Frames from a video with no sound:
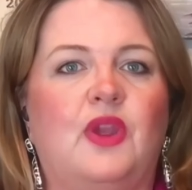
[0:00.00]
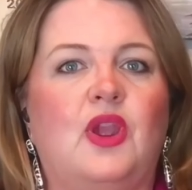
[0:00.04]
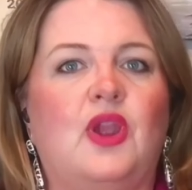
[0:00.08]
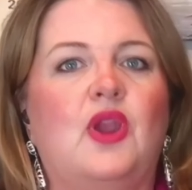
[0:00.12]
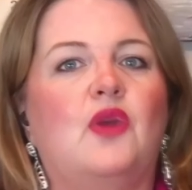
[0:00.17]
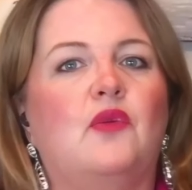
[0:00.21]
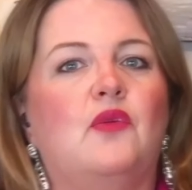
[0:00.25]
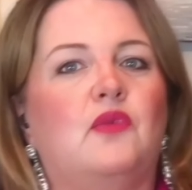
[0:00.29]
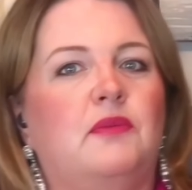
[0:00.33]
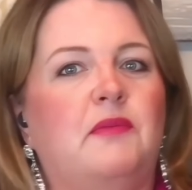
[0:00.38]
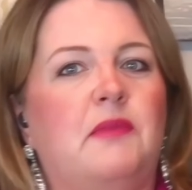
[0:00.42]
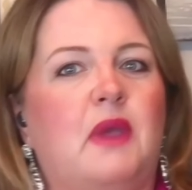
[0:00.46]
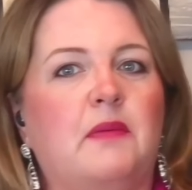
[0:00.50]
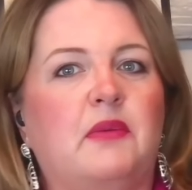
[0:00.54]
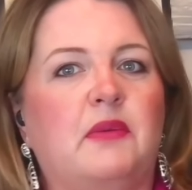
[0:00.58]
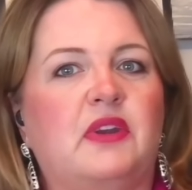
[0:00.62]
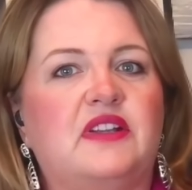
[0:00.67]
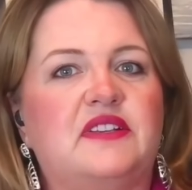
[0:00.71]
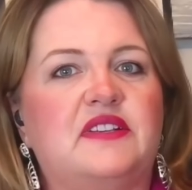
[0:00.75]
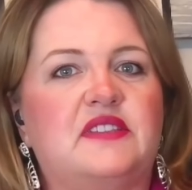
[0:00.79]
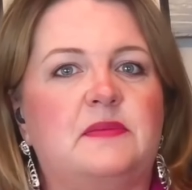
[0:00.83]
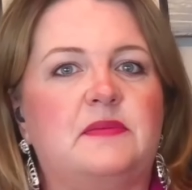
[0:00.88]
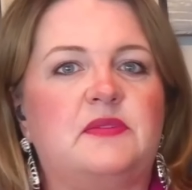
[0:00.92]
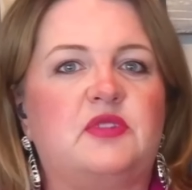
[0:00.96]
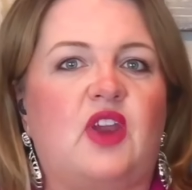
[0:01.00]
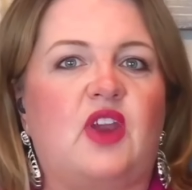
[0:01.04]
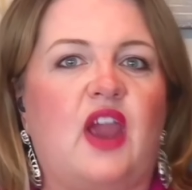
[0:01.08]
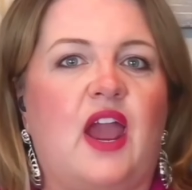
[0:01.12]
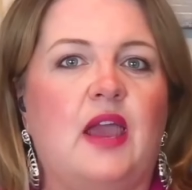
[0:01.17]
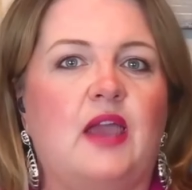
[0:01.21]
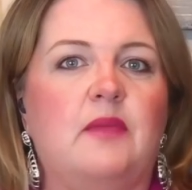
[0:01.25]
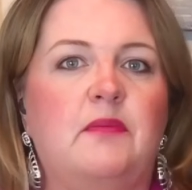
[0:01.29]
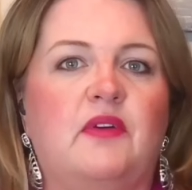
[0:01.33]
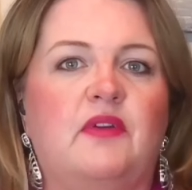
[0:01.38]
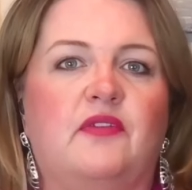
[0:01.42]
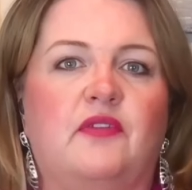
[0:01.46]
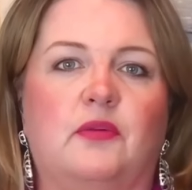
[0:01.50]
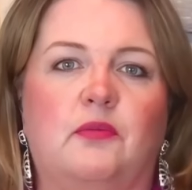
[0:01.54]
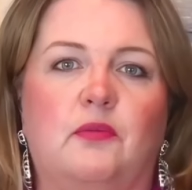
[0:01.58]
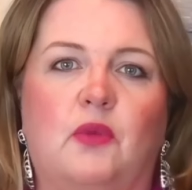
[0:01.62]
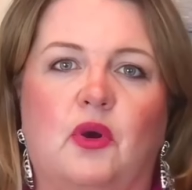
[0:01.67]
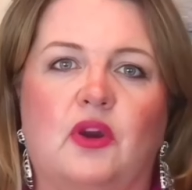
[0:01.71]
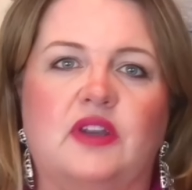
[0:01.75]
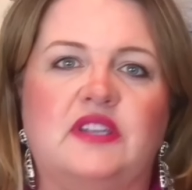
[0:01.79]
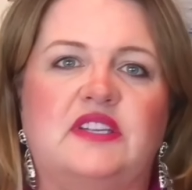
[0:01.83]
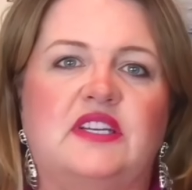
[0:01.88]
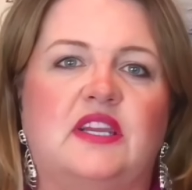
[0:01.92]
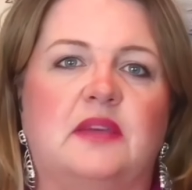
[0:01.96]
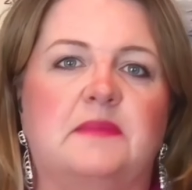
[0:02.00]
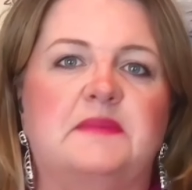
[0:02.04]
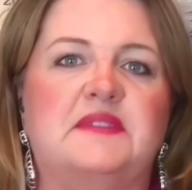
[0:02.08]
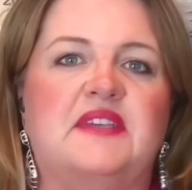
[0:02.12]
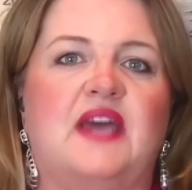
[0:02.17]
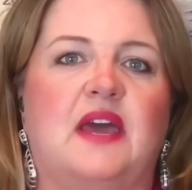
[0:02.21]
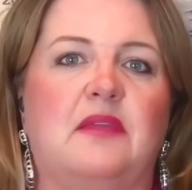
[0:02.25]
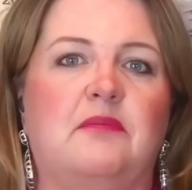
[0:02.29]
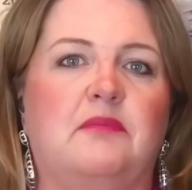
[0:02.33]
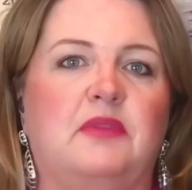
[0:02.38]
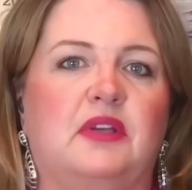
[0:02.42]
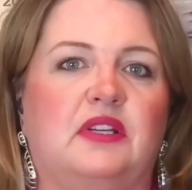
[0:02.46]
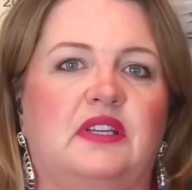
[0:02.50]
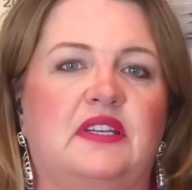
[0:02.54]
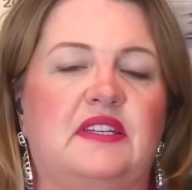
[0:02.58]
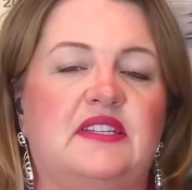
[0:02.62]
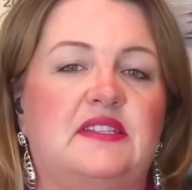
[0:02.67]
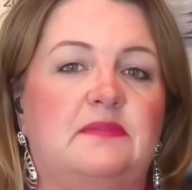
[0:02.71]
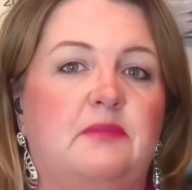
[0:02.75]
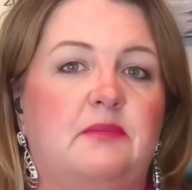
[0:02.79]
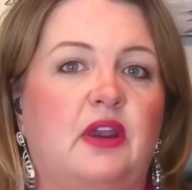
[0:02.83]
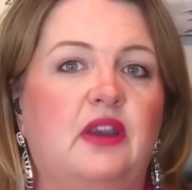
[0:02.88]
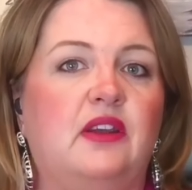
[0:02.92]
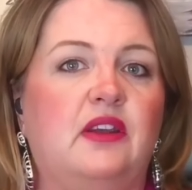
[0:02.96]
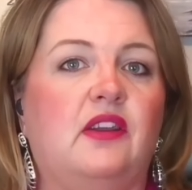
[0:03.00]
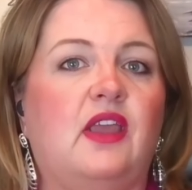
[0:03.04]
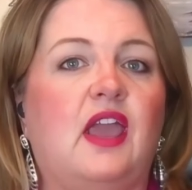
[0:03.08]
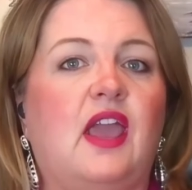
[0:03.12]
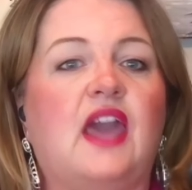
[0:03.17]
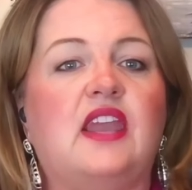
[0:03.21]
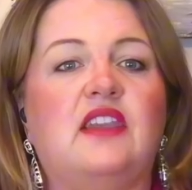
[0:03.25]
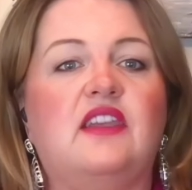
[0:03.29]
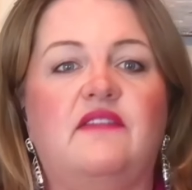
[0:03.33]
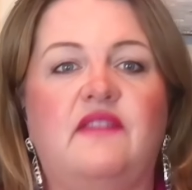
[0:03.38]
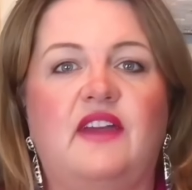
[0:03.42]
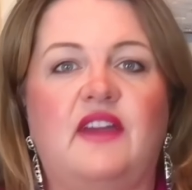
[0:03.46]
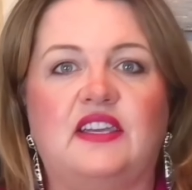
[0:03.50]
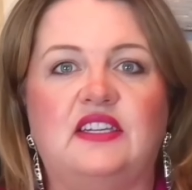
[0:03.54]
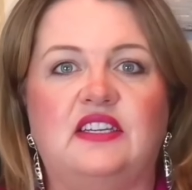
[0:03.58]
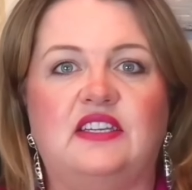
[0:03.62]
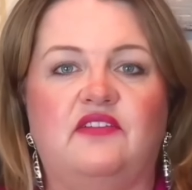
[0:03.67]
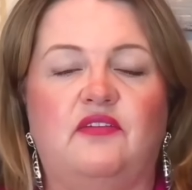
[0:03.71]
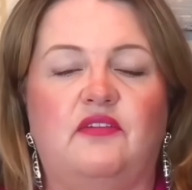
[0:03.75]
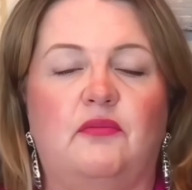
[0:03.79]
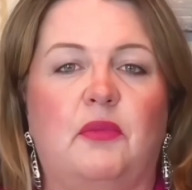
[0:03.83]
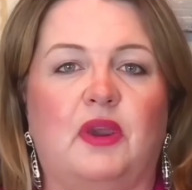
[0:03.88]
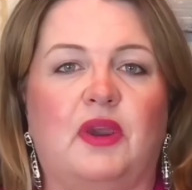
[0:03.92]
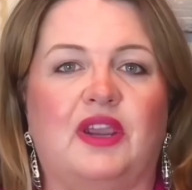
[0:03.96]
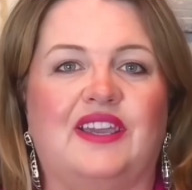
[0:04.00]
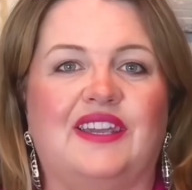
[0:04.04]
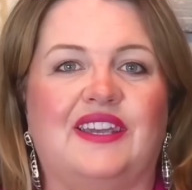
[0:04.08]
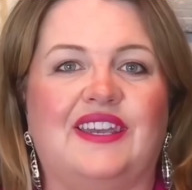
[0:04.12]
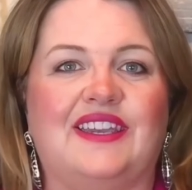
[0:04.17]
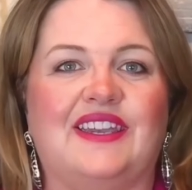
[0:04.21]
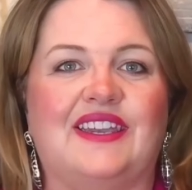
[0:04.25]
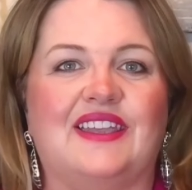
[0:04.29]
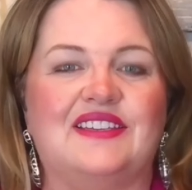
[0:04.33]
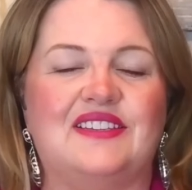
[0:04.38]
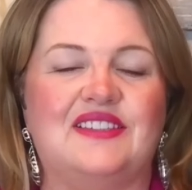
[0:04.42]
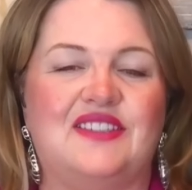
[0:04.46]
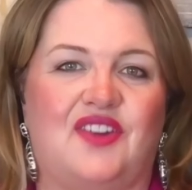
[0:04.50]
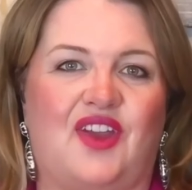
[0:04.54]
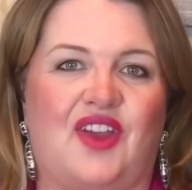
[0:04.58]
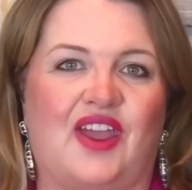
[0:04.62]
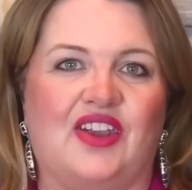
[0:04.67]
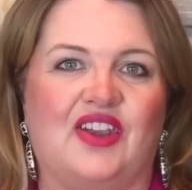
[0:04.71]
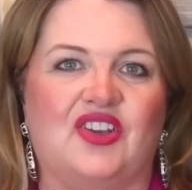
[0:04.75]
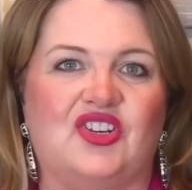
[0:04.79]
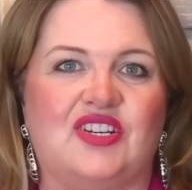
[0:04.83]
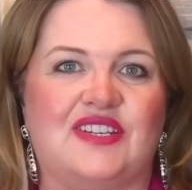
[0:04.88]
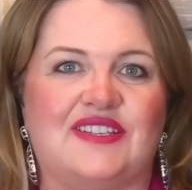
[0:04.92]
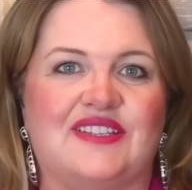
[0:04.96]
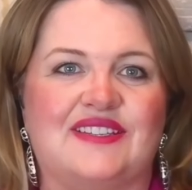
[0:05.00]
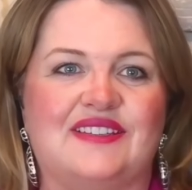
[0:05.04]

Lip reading: Remember to subscribe for more tips on building smart and effective marketing strategies.